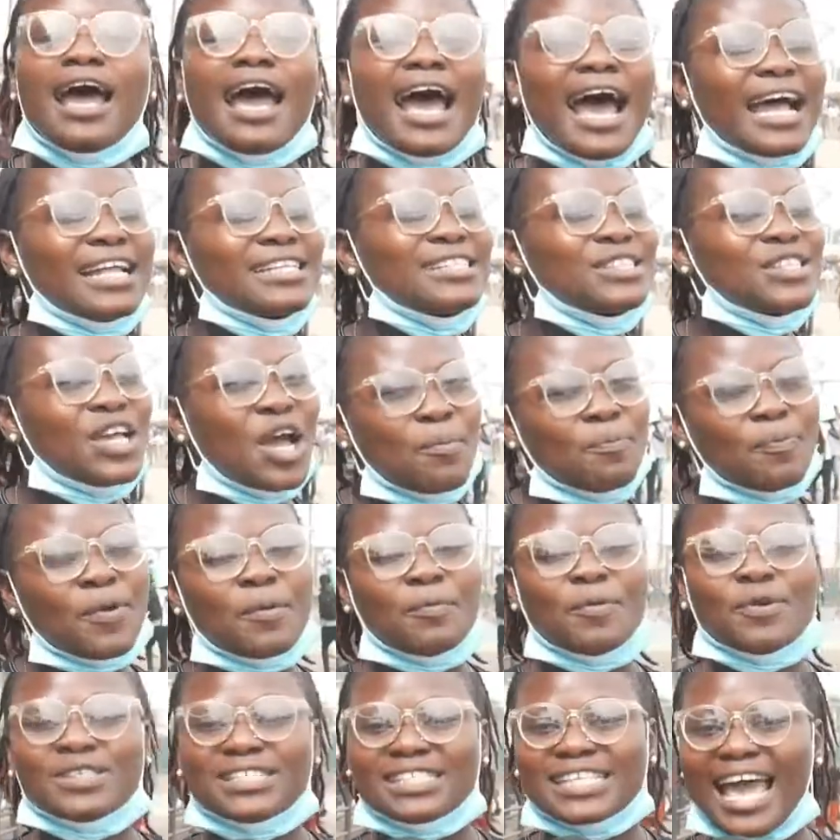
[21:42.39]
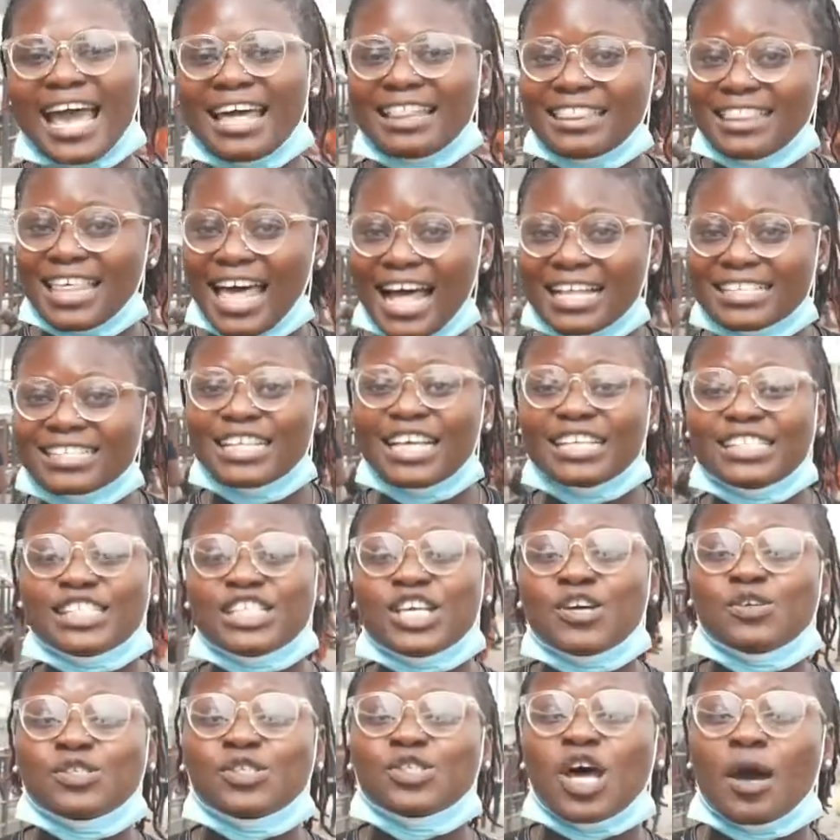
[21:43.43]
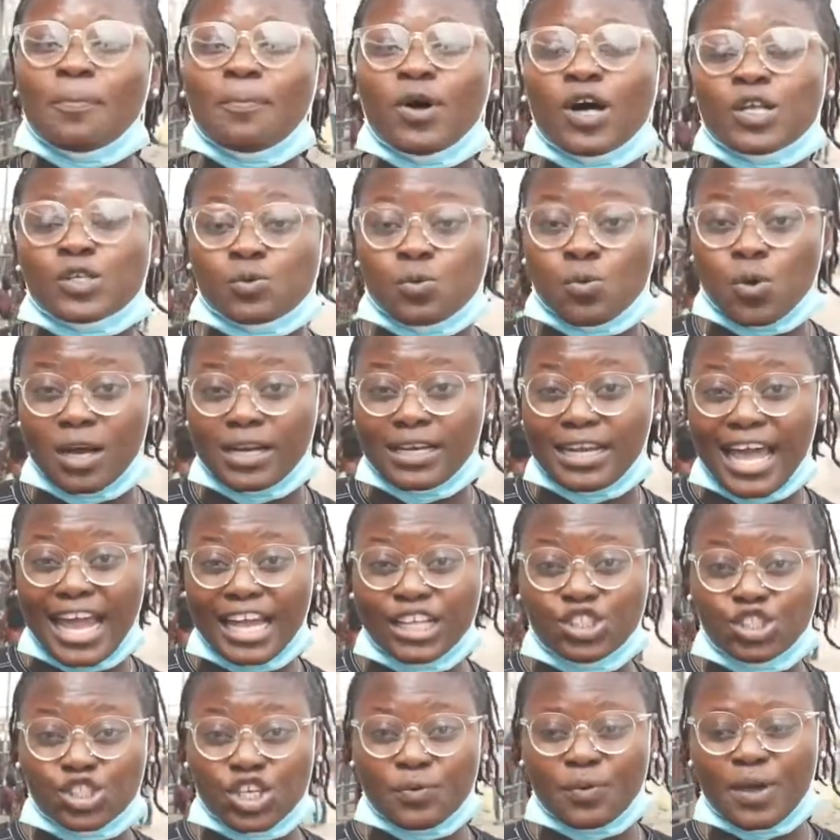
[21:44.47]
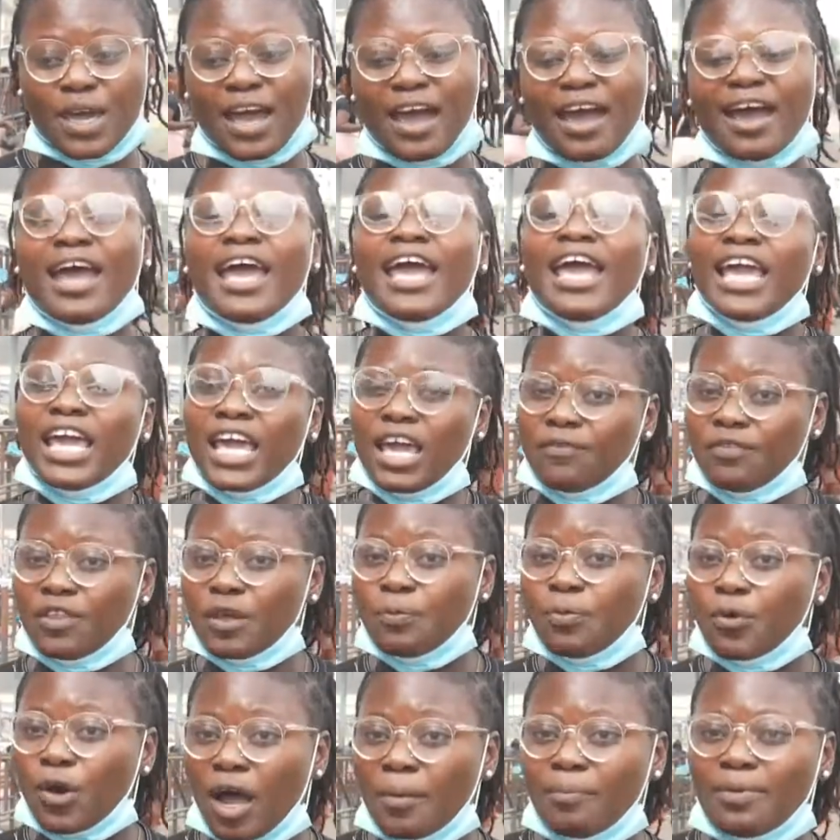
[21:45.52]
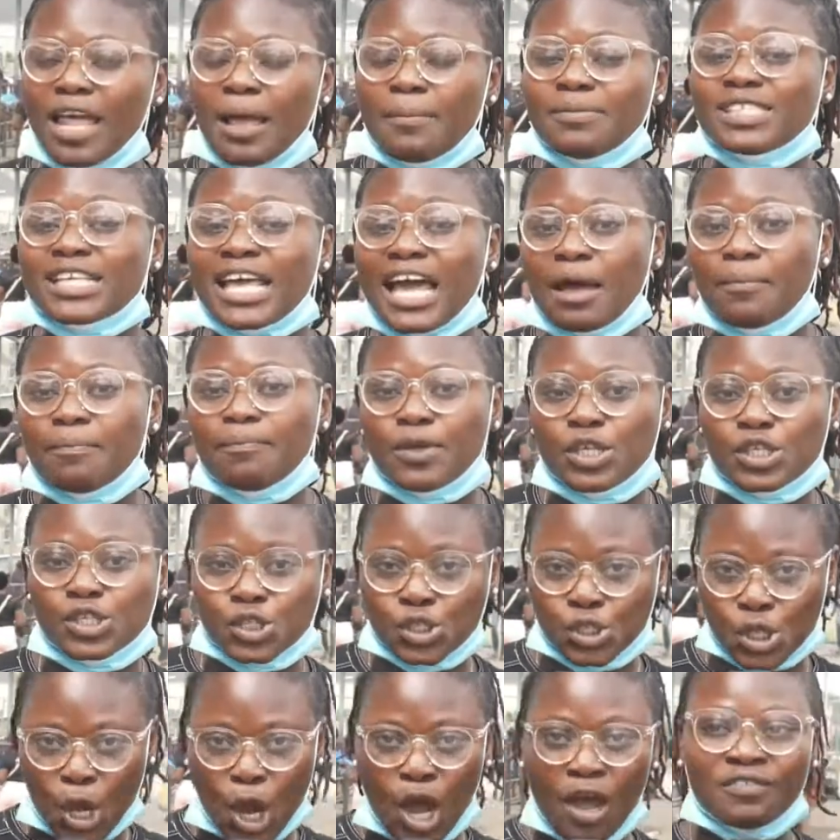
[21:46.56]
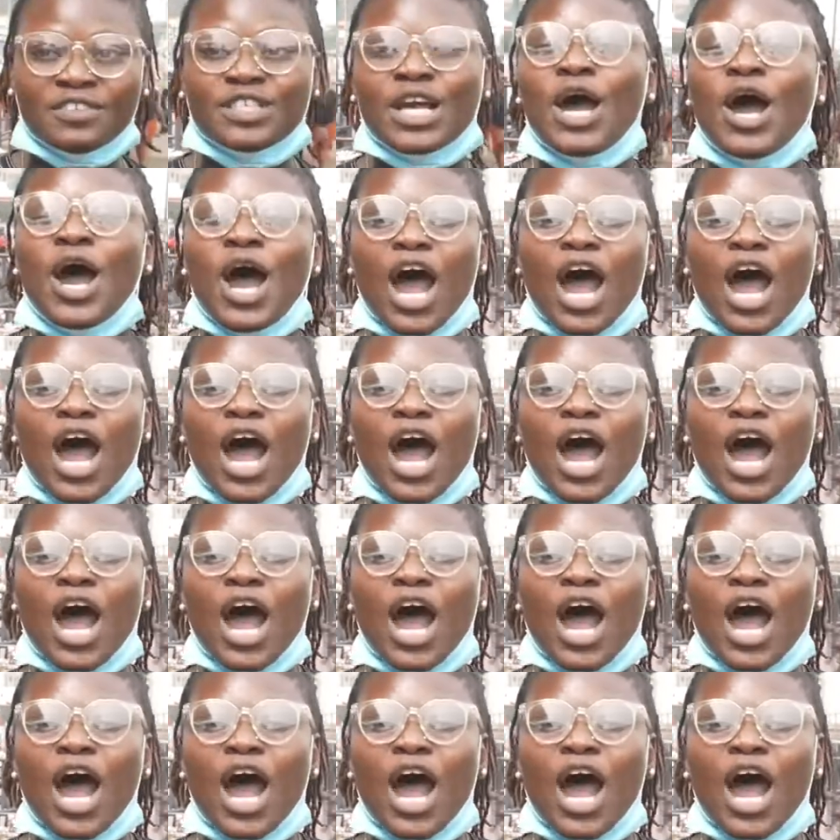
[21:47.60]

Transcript: And some people say that they still support one Nigeria if the problems can be solved.